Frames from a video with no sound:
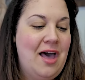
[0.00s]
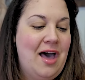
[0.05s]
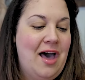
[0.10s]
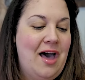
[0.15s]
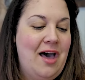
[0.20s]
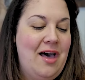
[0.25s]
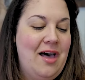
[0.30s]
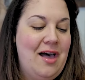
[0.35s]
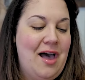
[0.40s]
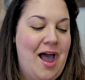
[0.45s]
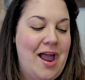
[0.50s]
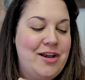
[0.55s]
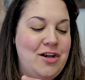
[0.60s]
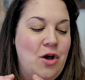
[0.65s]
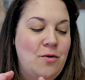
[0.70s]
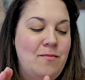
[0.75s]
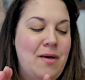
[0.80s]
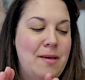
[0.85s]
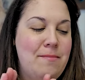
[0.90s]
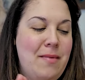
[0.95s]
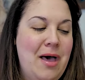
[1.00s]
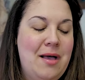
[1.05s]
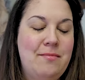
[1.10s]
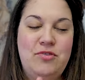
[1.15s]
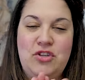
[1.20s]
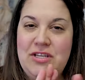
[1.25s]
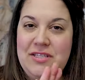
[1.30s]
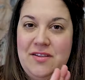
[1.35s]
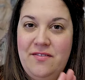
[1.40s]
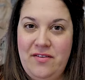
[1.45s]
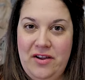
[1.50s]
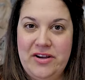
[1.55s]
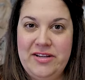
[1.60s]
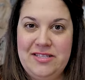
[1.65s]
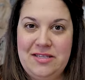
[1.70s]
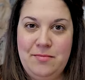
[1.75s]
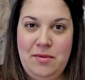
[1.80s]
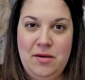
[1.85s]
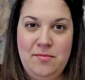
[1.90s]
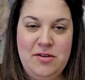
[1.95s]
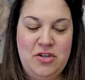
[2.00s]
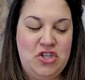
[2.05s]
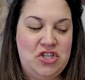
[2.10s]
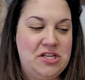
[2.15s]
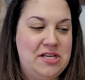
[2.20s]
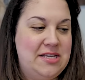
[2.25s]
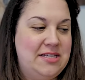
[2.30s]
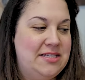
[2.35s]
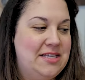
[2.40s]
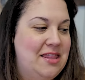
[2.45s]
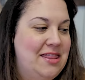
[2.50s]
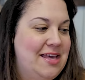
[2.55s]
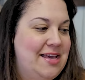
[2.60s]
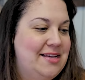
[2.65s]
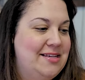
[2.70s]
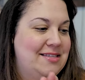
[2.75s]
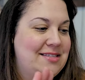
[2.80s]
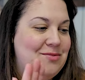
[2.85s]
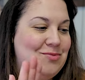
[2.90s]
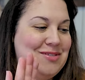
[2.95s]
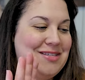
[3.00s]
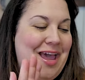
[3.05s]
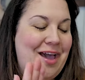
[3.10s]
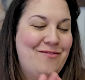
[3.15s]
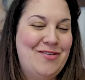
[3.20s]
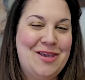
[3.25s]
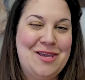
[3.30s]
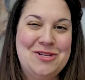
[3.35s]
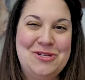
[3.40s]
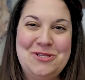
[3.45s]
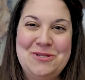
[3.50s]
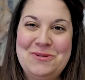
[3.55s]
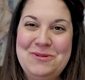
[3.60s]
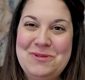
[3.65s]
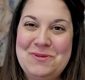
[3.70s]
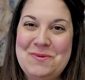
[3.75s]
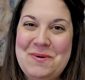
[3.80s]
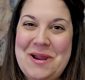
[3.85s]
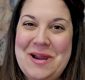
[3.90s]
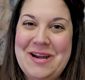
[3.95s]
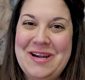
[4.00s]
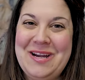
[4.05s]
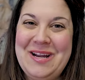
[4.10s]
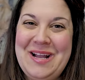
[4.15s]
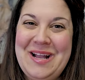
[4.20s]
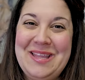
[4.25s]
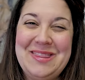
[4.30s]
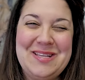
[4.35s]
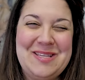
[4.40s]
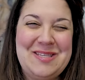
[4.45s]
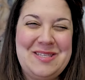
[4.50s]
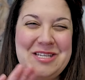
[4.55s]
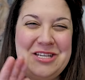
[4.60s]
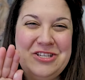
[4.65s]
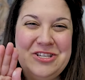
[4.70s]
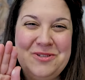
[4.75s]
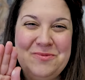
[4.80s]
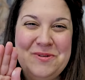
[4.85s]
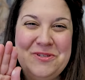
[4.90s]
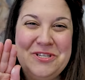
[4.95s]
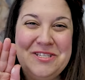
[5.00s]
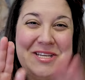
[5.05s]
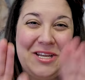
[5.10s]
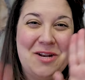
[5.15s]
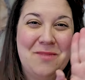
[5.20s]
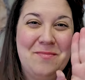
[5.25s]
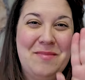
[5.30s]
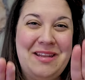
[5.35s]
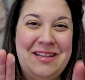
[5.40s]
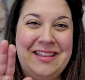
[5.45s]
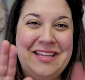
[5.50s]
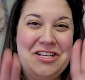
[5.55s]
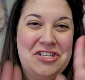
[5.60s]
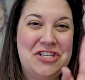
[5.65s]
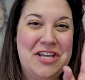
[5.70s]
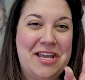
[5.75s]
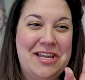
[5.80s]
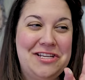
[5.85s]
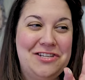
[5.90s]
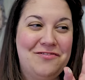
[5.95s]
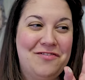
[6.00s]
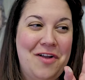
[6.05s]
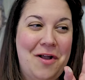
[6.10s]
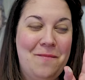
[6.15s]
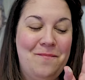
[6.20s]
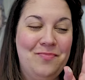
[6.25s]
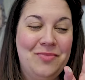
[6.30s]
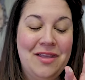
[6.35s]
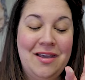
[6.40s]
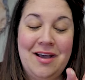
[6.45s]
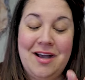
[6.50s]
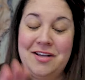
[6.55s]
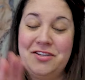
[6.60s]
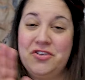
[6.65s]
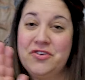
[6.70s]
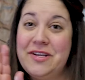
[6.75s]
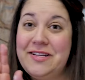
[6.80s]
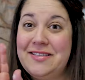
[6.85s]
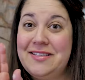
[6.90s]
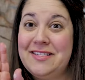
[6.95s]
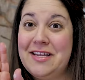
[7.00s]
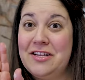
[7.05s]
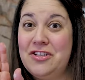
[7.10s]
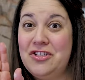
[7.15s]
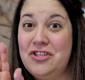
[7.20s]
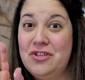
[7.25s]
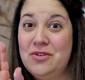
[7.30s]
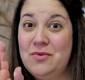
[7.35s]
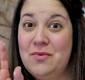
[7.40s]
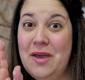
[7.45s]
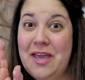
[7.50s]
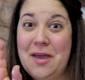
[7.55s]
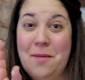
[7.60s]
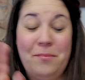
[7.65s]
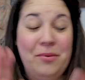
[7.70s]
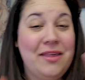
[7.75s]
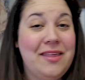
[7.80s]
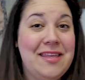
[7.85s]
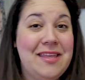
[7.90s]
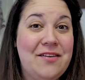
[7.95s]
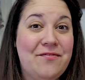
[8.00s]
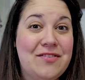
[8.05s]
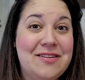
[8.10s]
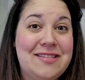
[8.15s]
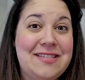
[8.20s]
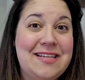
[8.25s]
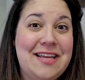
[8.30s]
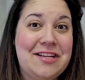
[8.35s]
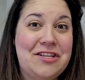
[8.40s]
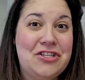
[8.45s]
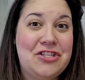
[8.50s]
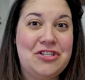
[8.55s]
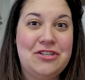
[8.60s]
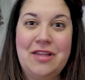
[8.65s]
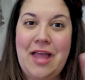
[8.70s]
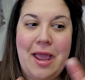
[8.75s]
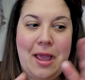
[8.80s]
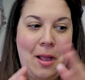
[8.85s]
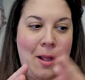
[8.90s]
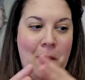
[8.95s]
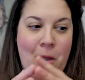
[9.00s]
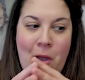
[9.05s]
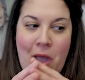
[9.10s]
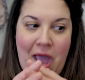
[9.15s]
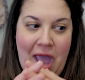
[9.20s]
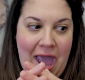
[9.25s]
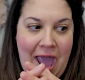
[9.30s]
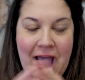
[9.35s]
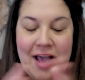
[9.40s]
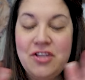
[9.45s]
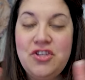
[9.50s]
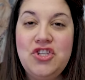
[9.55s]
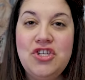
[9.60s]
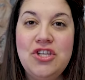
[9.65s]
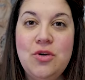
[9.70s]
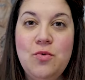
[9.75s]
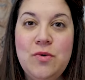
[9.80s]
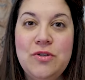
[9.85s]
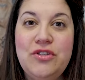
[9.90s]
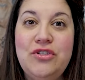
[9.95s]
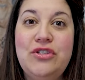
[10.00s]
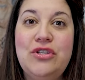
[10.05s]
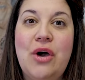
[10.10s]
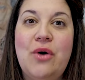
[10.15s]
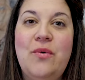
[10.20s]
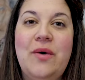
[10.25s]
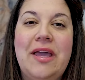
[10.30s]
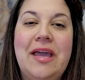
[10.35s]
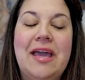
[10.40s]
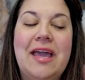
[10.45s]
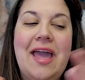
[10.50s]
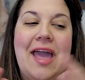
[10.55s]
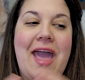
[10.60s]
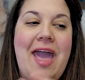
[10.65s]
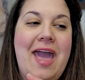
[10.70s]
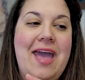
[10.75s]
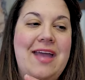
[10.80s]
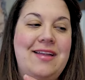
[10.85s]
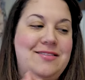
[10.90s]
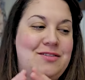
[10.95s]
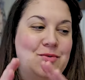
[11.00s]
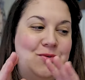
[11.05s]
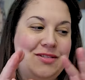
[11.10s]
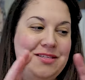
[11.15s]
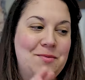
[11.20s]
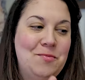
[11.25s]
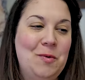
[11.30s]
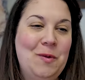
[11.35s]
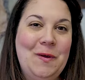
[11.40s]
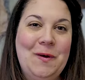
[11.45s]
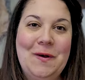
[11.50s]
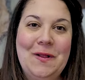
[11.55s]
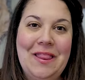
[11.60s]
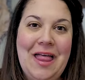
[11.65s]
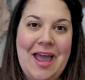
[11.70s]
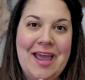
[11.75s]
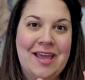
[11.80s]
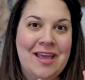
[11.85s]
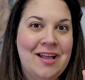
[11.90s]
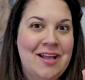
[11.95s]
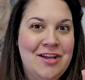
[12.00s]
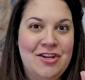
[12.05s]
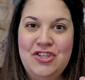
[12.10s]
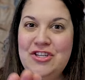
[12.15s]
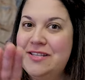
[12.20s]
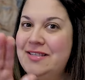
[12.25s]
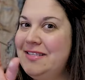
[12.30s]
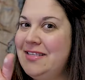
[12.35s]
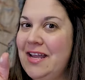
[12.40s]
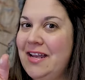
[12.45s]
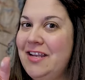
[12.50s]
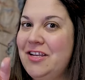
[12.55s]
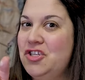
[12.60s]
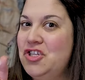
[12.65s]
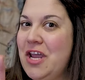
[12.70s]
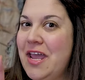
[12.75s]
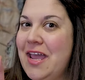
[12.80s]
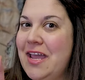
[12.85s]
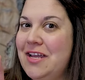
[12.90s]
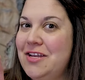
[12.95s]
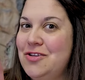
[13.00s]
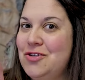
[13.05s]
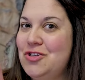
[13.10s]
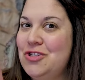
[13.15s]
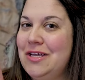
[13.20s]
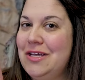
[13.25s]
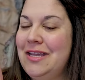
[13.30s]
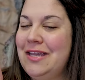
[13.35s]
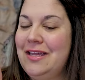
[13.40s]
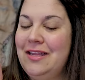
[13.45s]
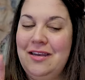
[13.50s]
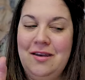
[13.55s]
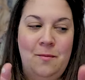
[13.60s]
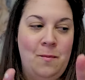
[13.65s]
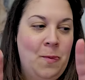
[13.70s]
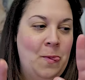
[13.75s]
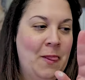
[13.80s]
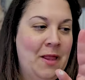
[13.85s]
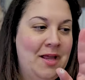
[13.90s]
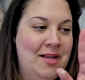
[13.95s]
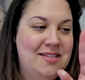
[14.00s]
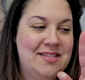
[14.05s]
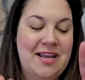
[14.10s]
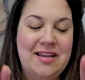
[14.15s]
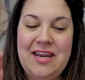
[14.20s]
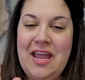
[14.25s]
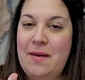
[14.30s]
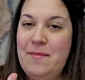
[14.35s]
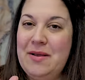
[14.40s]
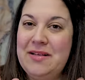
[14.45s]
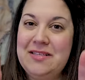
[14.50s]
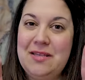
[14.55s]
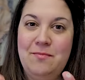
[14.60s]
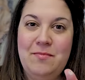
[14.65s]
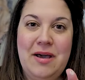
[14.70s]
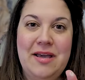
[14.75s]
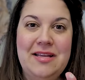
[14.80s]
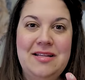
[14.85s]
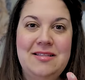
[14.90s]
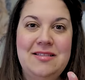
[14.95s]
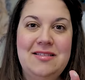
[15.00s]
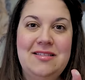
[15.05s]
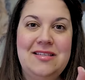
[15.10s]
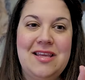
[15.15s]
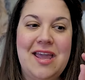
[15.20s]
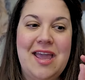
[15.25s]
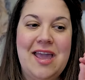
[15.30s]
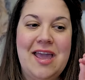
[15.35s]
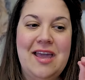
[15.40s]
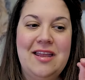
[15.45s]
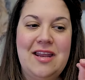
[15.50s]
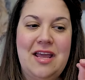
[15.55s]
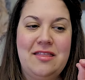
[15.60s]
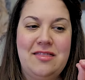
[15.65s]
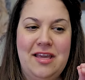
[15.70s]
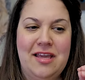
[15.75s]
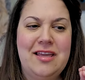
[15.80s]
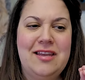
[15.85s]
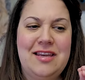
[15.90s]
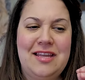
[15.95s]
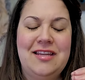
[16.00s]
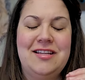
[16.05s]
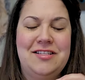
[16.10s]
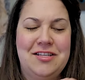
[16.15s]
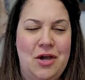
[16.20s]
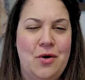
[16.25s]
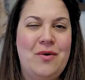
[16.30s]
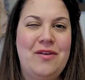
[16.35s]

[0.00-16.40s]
Uh, I know my mom; she has a very similar machine to this. Was having issues where the stitches would just intermittently change from a straight stitch to a completely different stitch, like as she was sewing. And so similar, like just sudden change in dynamics and buttons. And I think it needed to go